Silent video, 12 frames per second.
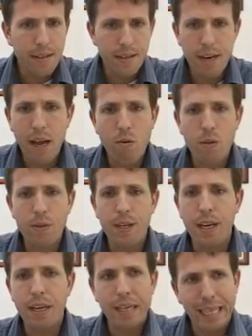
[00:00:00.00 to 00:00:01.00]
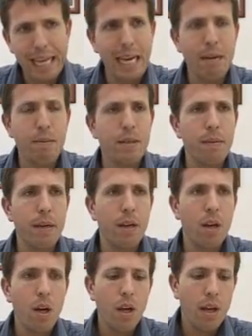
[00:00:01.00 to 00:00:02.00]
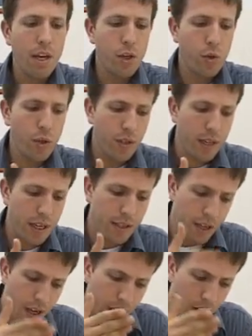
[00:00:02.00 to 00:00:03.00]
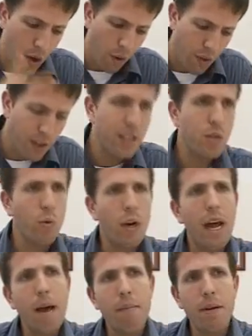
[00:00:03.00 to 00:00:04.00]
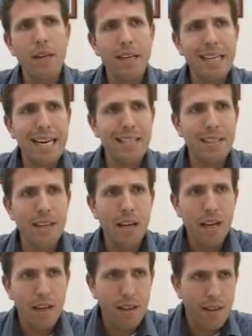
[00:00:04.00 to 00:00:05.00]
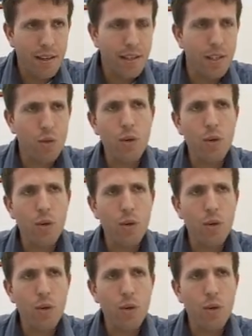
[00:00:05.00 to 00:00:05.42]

Today we're seeing claims. I mean, Israel says, no, this is what happened in Gaza. This is the